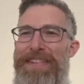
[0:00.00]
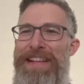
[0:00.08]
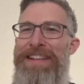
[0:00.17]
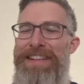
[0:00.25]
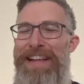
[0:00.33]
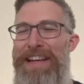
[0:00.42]

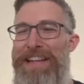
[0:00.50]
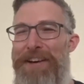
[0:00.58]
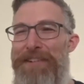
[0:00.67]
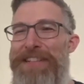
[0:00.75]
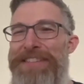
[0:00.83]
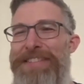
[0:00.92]
Hey, Kevin.
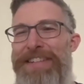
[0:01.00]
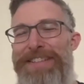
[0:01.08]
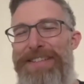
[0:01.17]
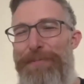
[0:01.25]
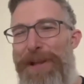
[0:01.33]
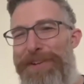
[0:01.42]
It's
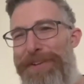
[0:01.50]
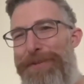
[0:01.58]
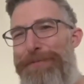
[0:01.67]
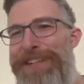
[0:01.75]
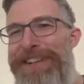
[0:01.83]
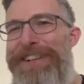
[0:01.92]
a pleasure to
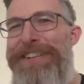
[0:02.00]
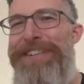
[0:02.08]
be here.